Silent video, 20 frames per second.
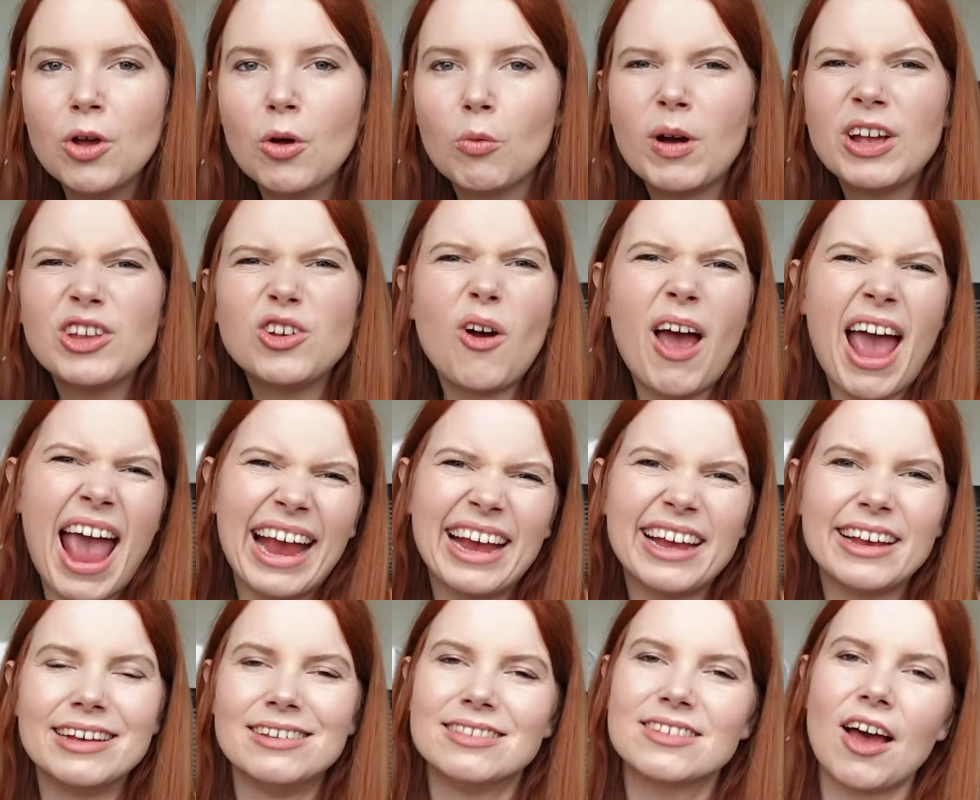When you're 8,
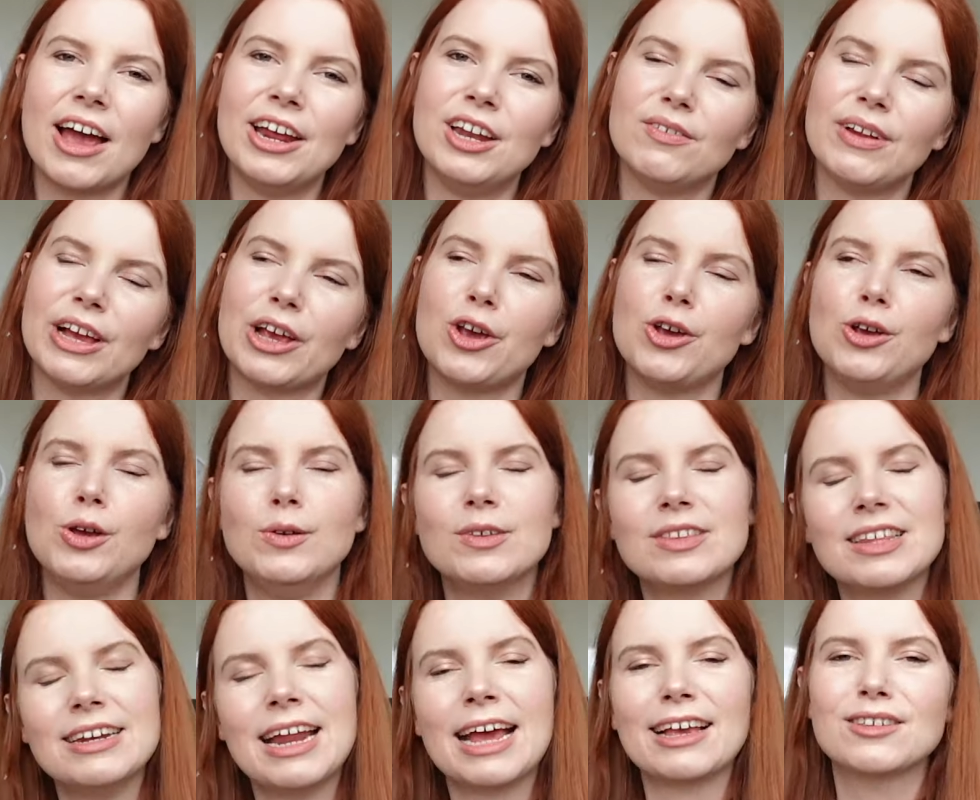it's kind of like who you
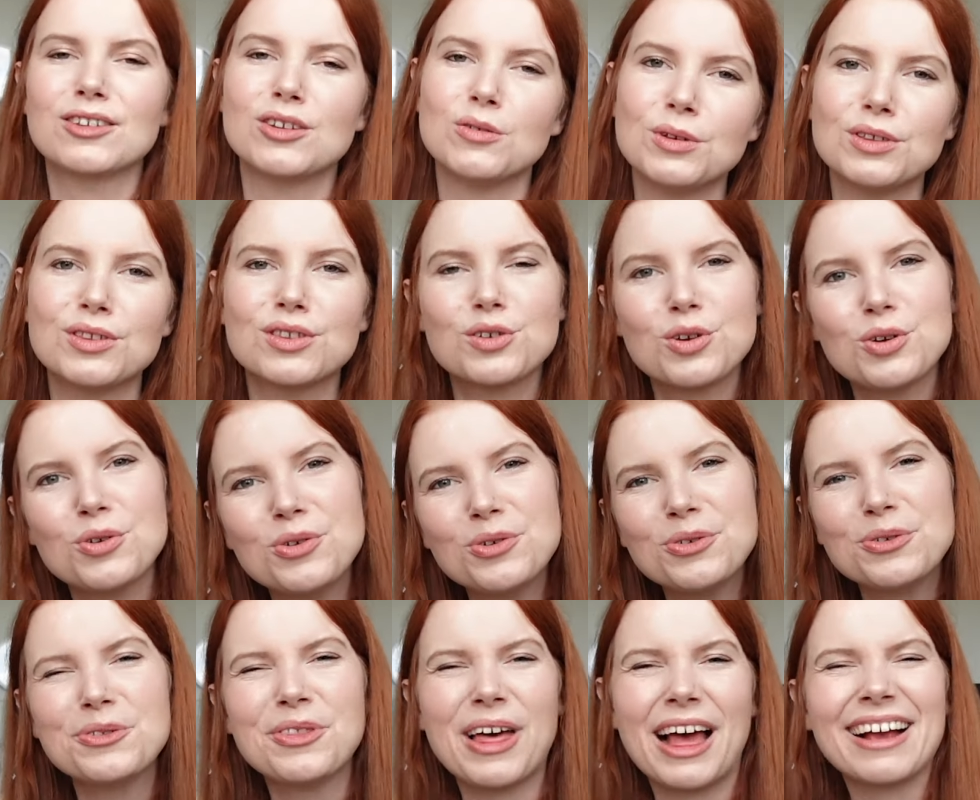sit next to at
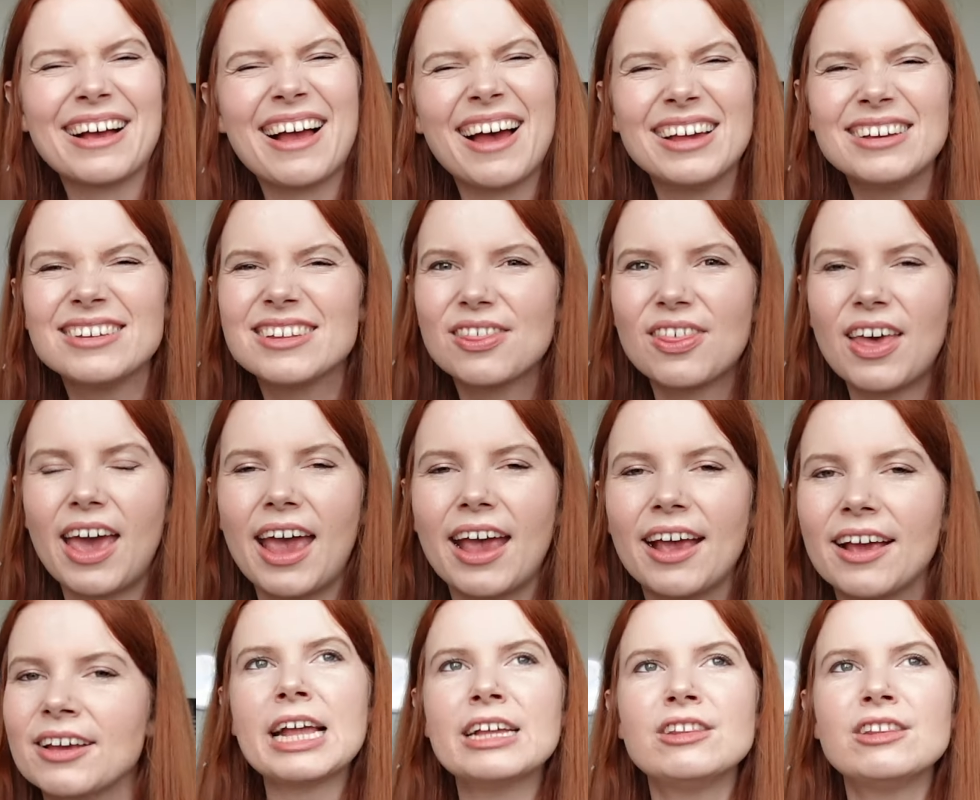school, that kind of thing.